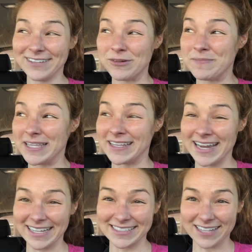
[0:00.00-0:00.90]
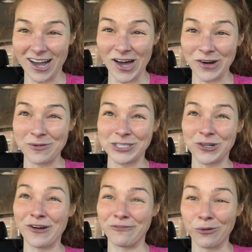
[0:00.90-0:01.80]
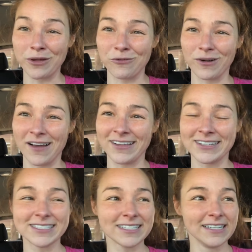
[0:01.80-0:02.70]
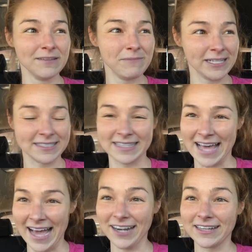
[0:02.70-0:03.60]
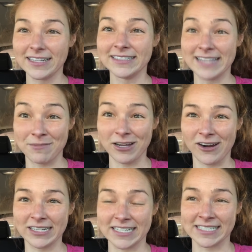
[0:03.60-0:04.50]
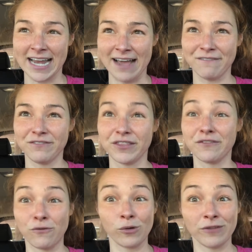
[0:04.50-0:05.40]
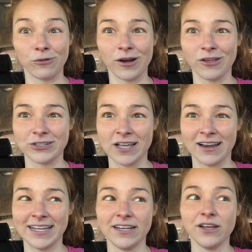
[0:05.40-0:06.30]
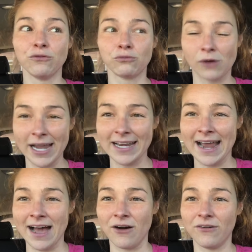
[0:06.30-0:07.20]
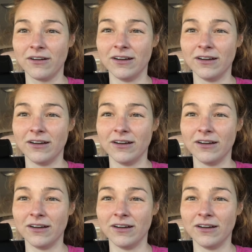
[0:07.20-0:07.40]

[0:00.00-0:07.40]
would be the next auto withdrawal of $44, because that debit card doesn't have the $44 on it right now.